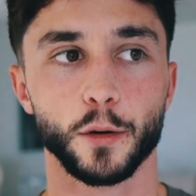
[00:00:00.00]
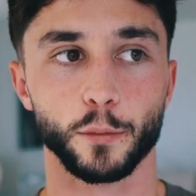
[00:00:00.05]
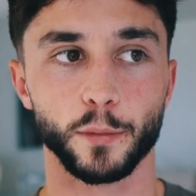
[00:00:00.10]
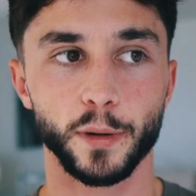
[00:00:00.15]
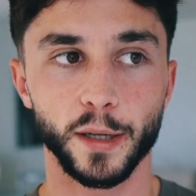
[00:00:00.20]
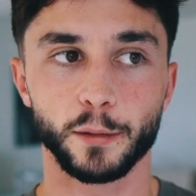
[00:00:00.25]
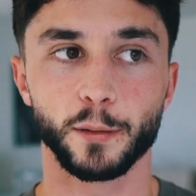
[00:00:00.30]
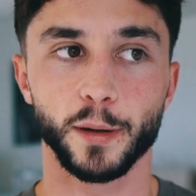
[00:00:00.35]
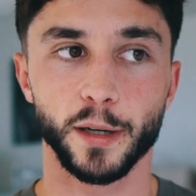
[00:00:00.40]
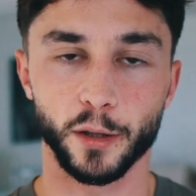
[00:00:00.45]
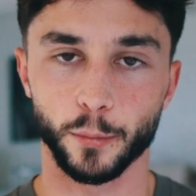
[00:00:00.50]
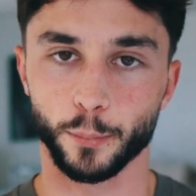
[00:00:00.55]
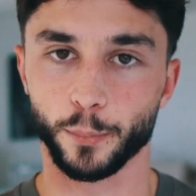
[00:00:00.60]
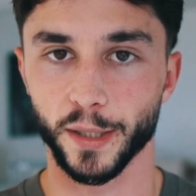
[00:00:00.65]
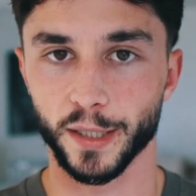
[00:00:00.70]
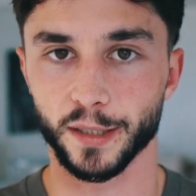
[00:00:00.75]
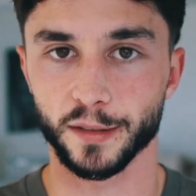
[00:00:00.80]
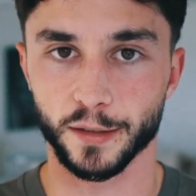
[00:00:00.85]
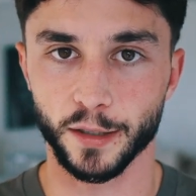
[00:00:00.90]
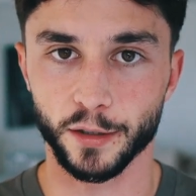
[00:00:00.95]
really one of the
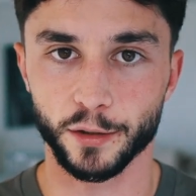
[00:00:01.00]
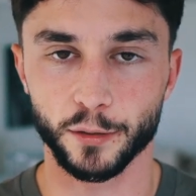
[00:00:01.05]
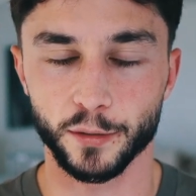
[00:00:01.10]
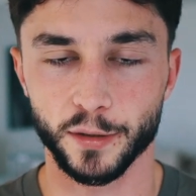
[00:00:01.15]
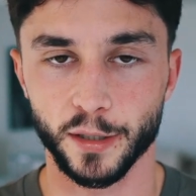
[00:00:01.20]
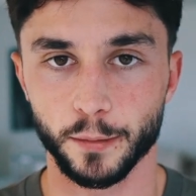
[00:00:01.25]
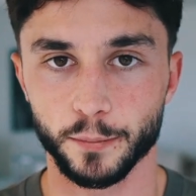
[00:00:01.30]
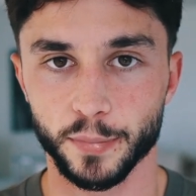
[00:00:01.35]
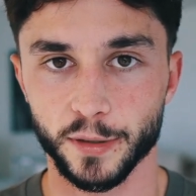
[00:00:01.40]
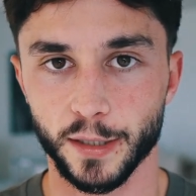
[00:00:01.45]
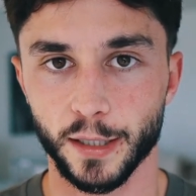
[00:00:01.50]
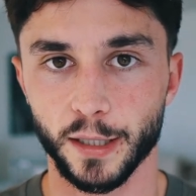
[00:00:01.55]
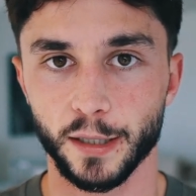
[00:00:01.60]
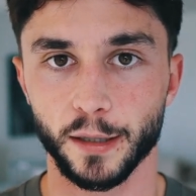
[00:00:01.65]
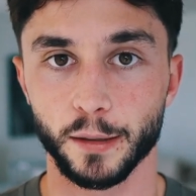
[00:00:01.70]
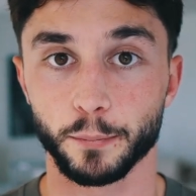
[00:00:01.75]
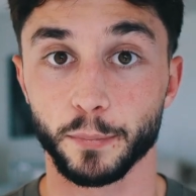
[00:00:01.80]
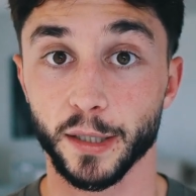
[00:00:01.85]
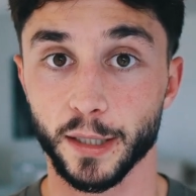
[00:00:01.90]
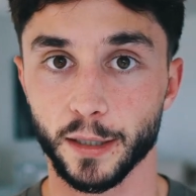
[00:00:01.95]
biggest issues that I'm
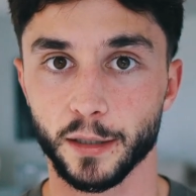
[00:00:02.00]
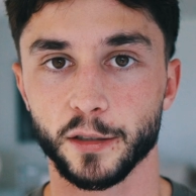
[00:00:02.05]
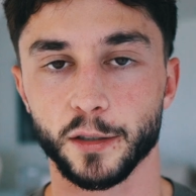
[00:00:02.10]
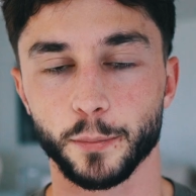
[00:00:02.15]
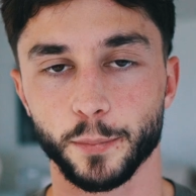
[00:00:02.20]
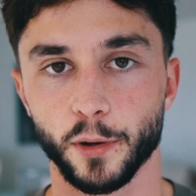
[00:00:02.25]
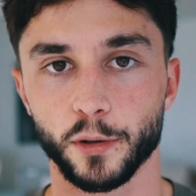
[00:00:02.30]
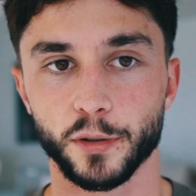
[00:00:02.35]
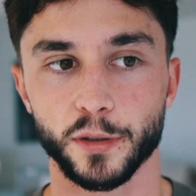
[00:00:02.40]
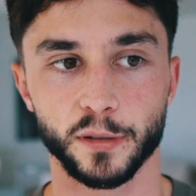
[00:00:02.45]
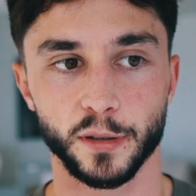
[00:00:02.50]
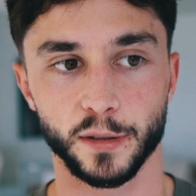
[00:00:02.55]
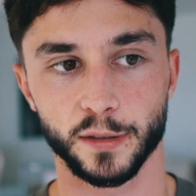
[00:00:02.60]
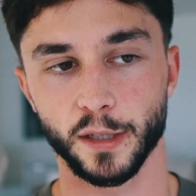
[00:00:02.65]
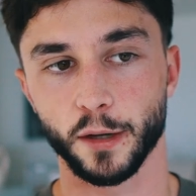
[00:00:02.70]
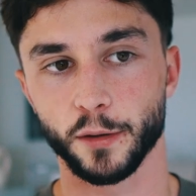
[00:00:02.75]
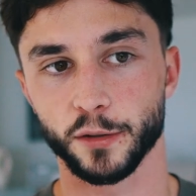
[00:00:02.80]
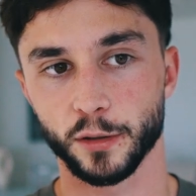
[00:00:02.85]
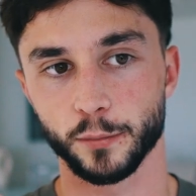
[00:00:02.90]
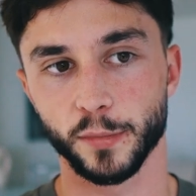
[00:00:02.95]
seeing in beginners approaching
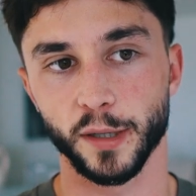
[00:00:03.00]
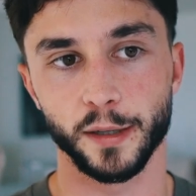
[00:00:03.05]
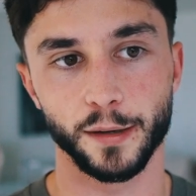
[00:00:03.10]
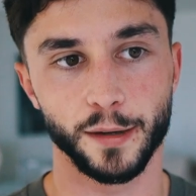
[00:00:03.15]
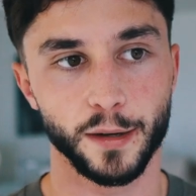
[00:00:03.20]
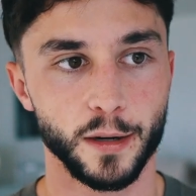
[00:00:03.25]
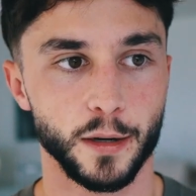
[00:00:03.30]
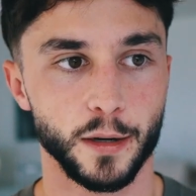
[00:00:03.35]
this I was on my